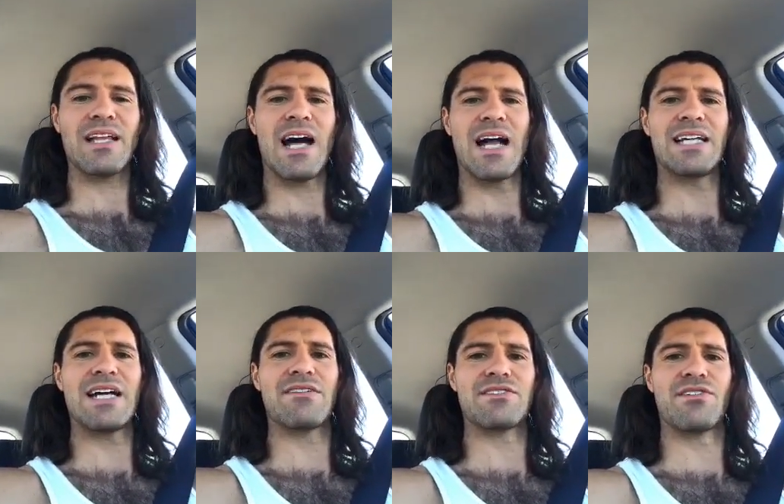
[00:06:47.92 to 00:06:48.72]
How do you
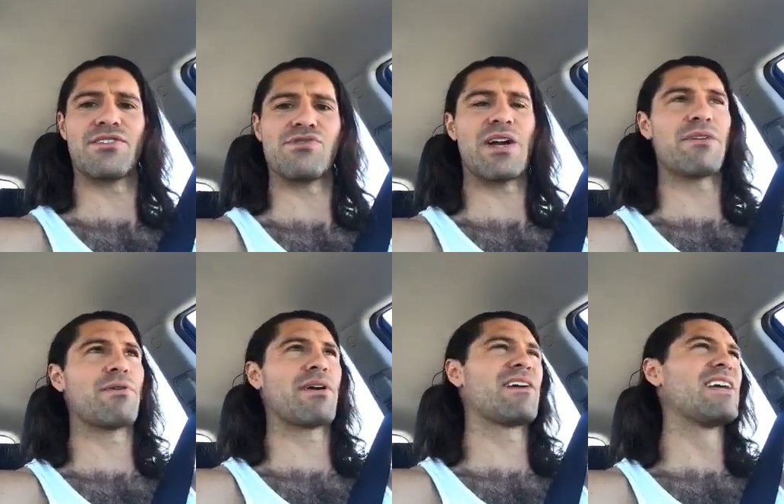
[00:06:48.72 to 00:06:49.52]
doubt surge strength
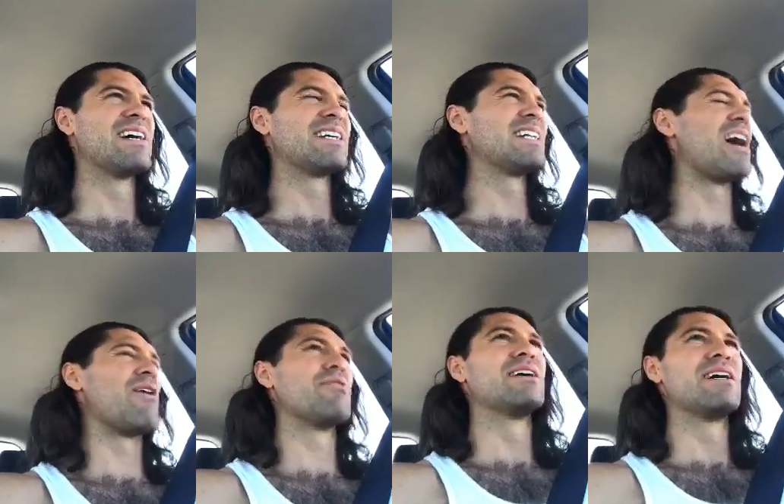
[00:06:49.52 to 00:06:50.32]
pre workout?
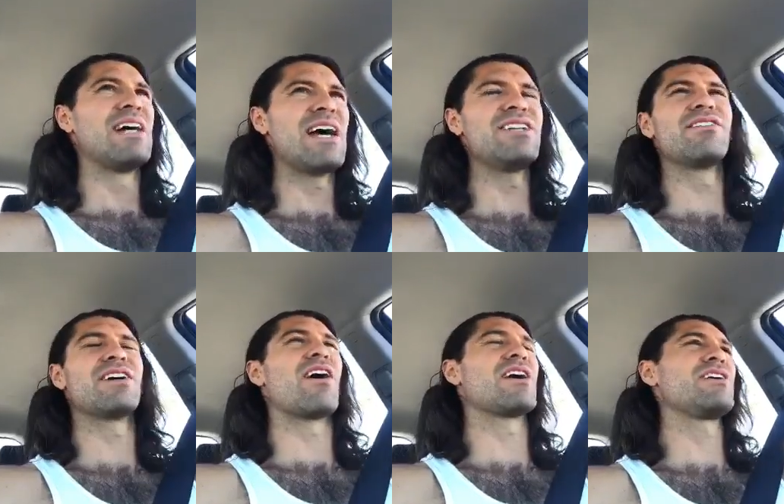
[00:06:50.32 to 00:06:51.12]
No. And you
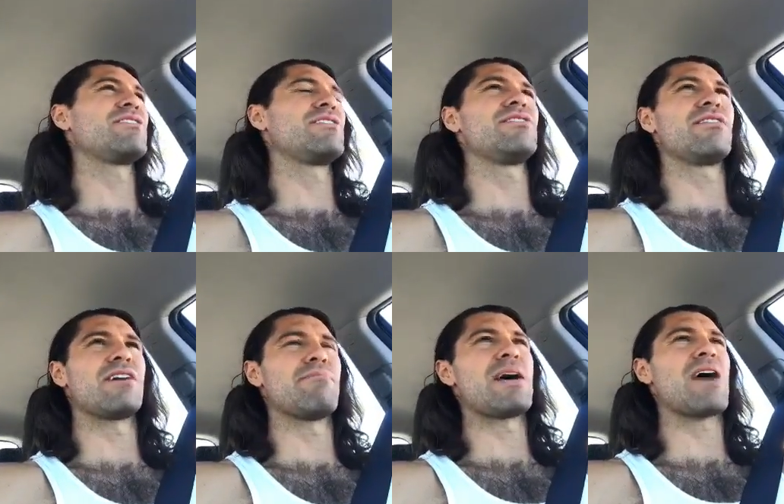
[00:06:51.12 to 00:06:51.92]
could argue, you could you could
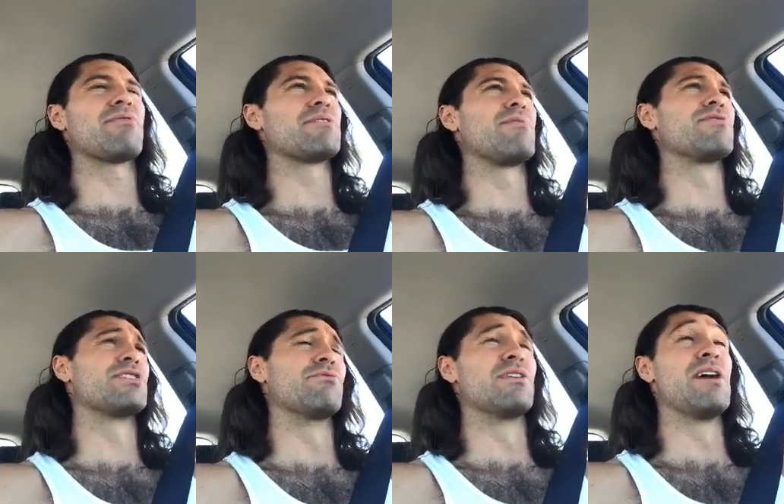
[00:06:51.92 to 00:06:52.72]
come back with
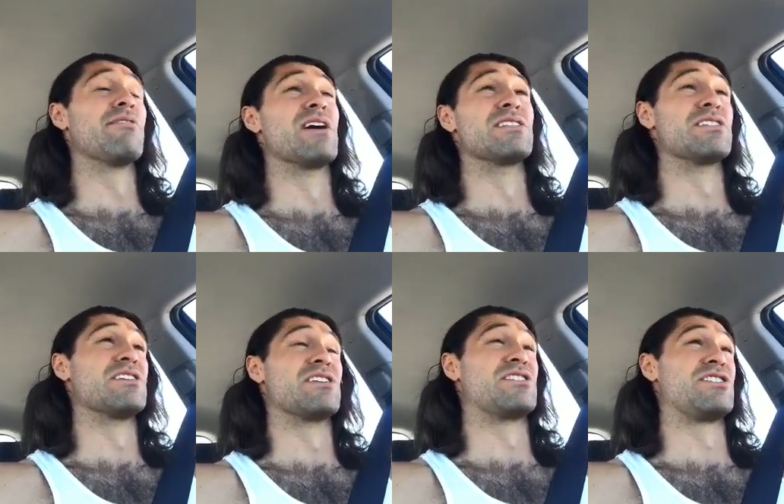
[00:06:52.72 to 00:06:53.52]
bullshit. Well, they were on
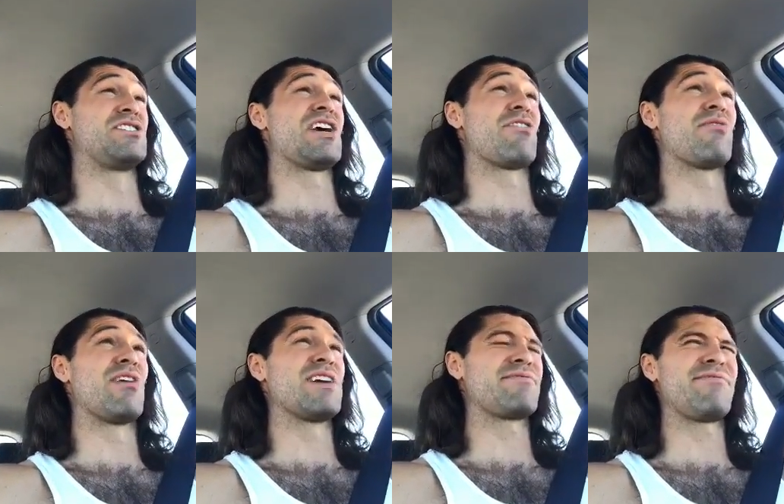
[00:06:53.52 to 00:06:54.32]

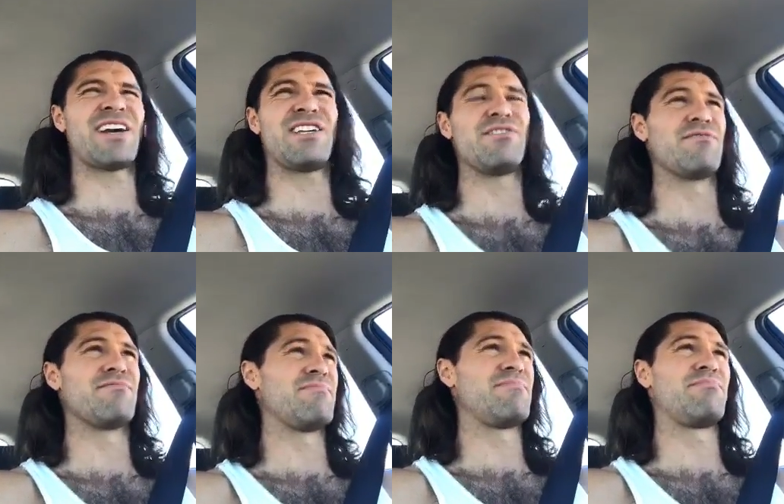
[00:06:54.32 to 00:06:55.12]
steroids. Fuck you, you
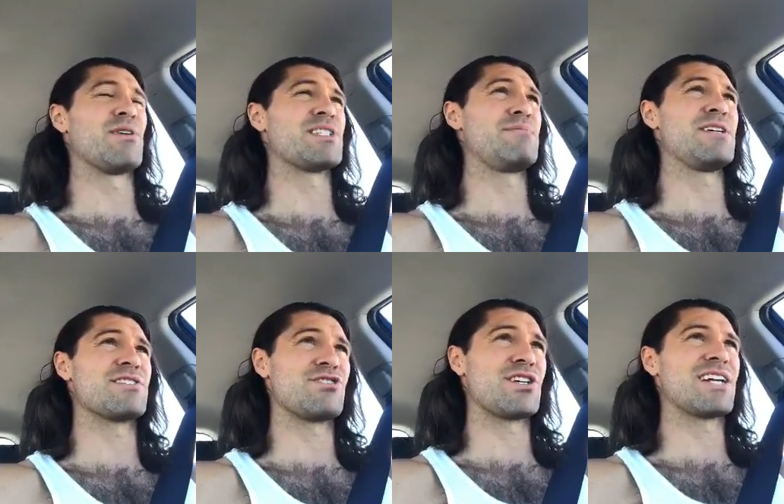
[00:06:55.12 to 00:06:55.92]
pussy
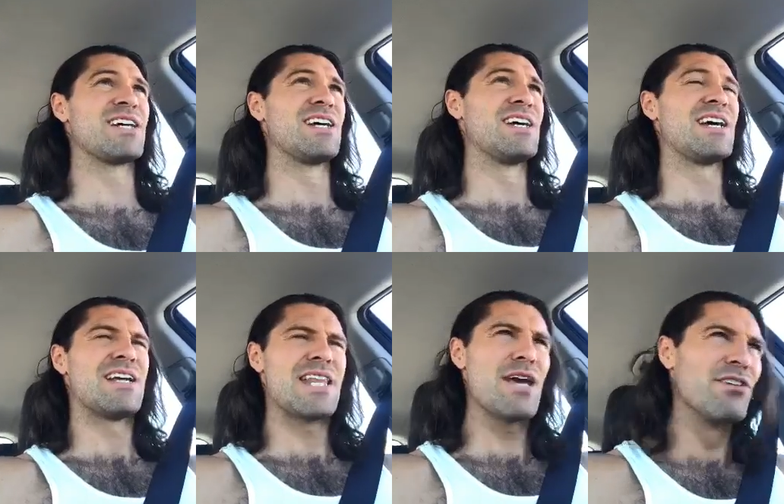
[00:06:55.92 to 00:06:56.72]
piece of shit.
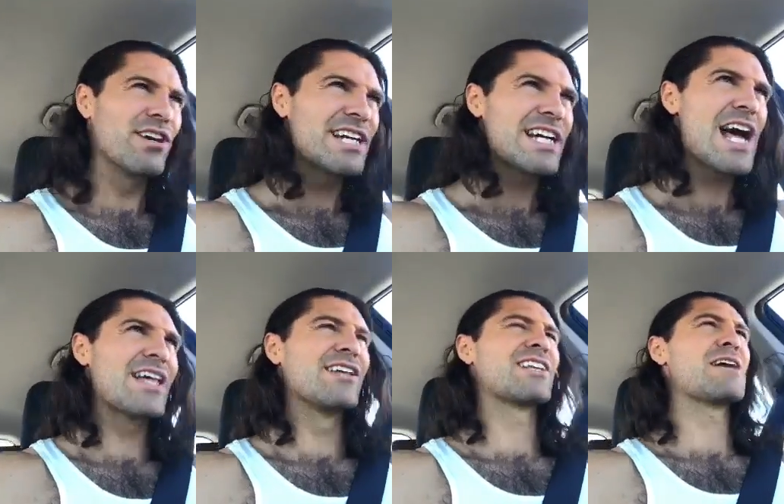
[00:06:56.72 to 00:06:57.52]
They looked like how
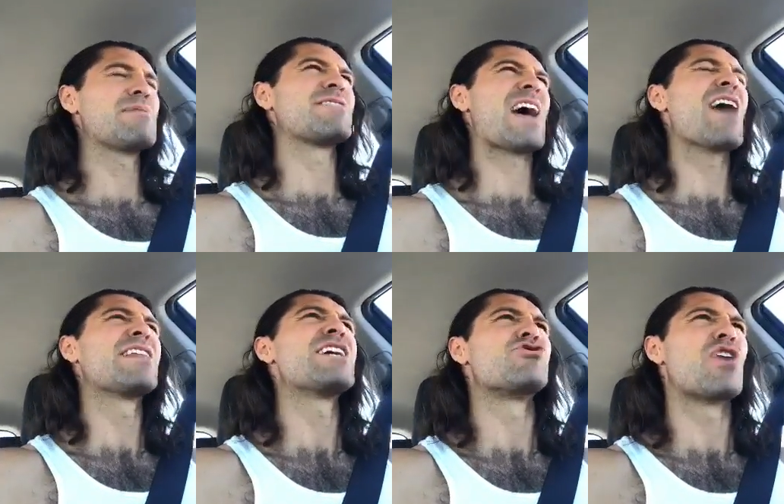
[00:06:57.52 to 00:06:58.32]
they looked like because of how
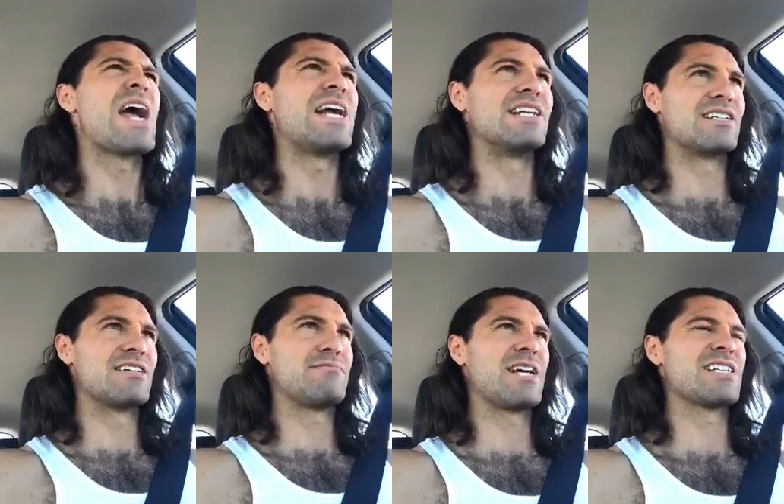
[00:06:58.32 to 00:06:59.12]
they trained,
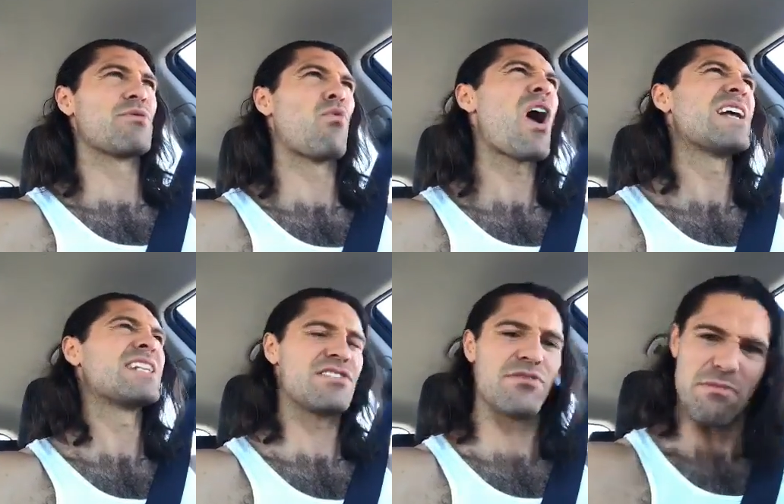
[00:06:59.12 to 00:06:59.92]
because they
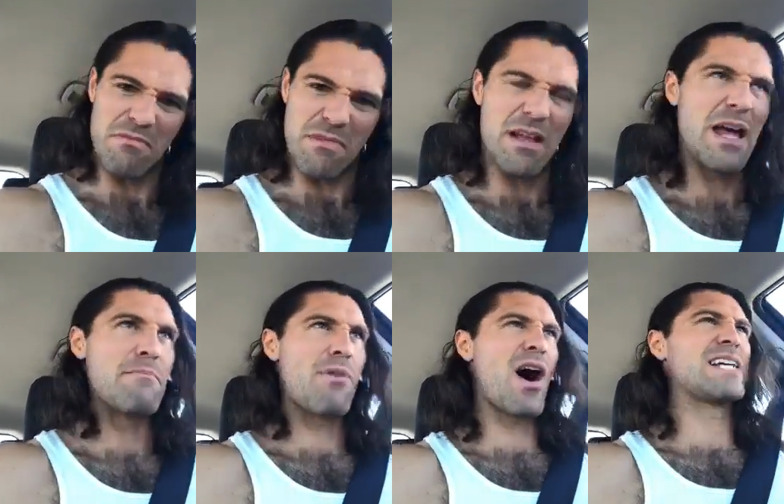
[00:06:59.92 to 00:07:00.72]
wanted to
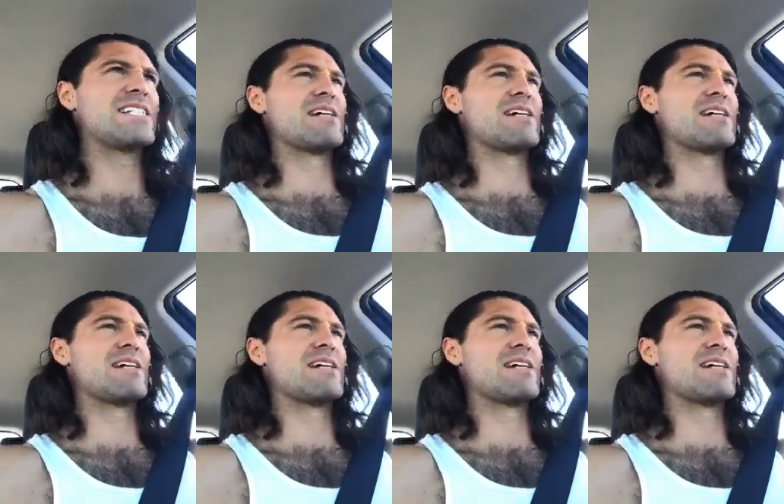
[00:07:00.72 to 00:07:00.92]
embody